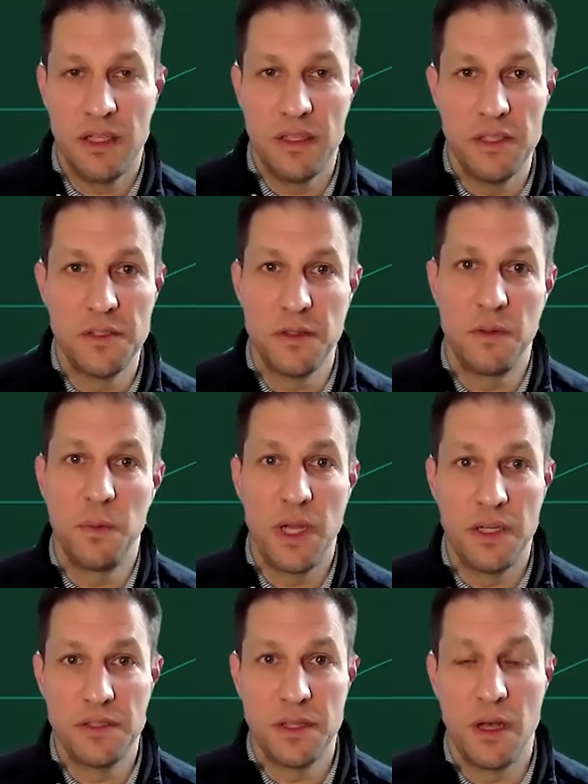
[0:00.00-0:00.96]
And is there a
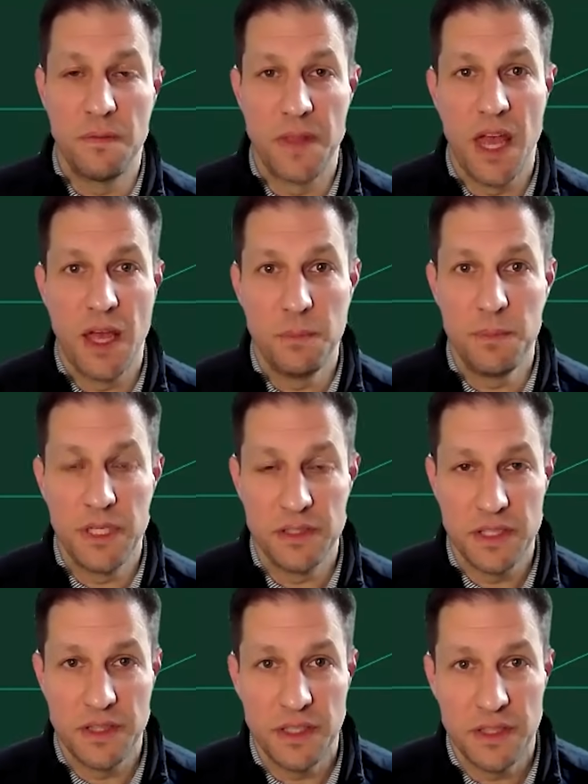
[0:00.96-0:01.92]
way to solve that?
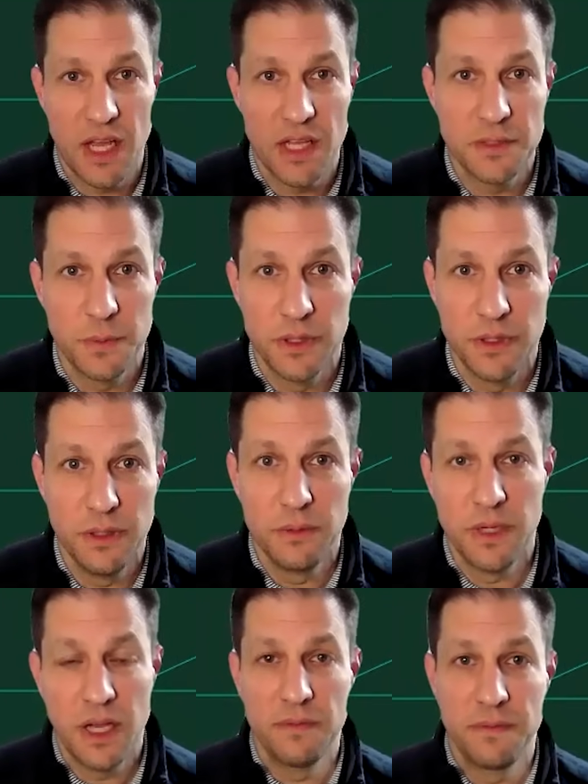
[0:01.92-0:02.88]
Because I think that's where
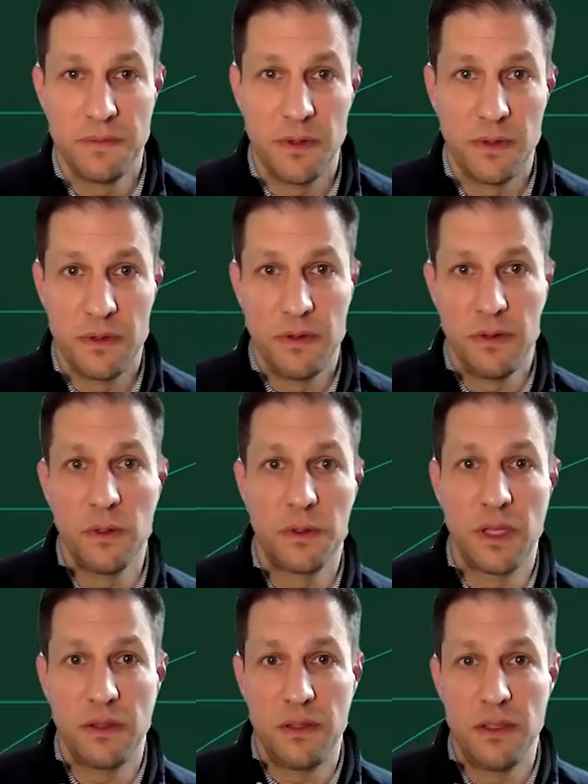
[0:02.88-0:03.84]
you kind of look